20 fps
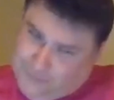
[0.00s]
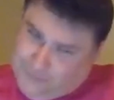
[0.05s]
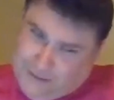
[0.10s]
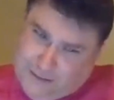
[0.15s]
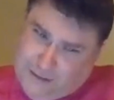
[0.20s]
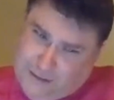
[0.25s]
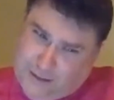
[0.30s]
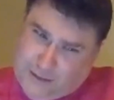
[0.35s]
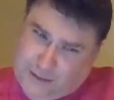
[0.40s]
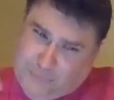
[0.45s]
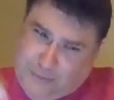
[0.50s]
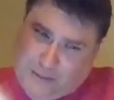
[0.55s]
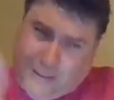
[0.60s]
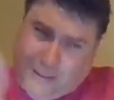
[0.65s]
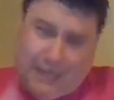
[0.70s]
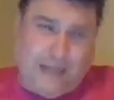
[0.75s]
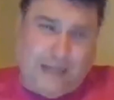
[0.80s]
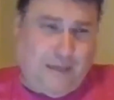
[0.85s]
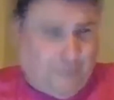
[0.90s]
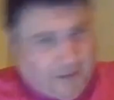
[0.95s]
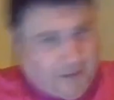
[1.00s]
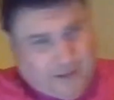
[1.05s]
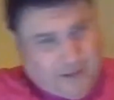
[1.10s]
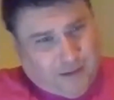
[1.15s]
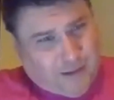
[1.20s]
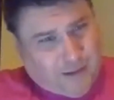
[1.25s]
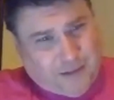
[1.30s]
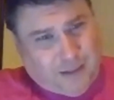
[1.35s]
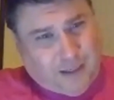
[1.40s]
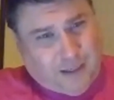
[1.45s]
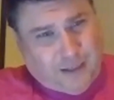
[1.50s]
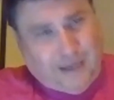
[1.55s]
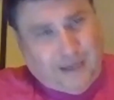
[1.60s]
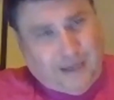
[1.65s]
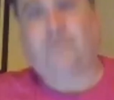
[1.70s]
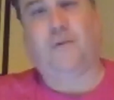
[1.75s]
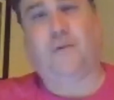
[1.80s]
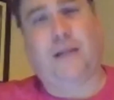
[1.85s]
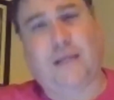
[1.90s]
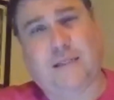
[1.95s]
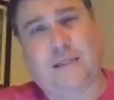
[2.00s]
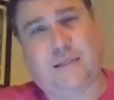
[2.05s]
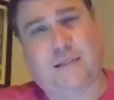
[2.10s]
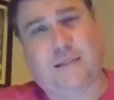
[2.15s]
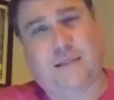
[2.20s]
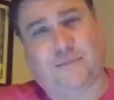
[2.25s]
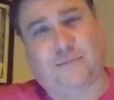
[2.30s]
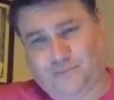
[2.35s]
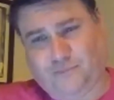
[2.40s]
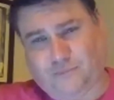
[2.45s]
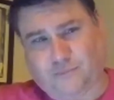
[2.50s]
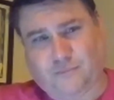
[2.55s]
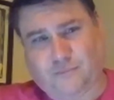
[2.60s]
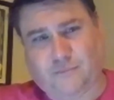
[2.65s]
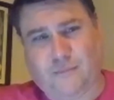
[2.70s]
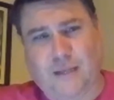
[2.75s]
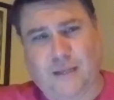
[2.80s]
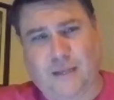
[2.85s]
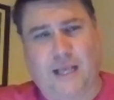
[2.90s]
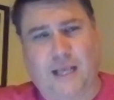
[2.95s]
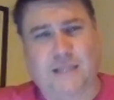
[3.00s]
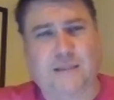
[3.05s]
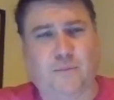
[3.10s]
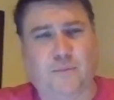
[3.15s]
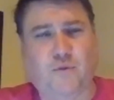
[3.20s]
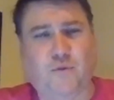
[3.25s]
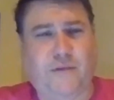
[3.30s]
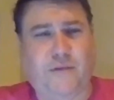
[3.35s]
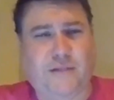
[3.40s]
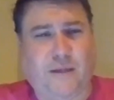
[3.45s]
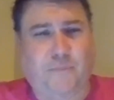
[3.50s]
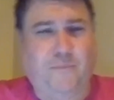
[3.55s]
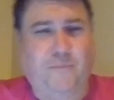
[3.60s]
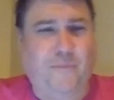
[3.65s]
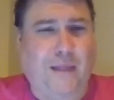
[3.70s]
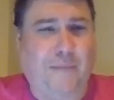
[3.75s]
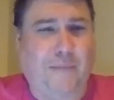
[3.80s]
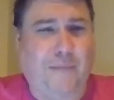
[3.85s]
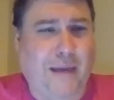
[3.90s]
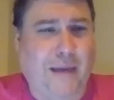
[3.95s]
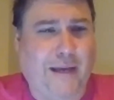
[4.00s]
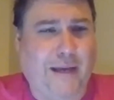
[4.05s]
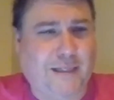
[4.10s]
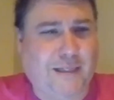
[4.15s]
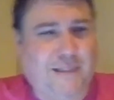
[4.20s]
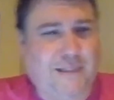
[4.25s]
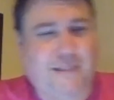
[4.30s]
it's been documented on Netflix as the movies that made us.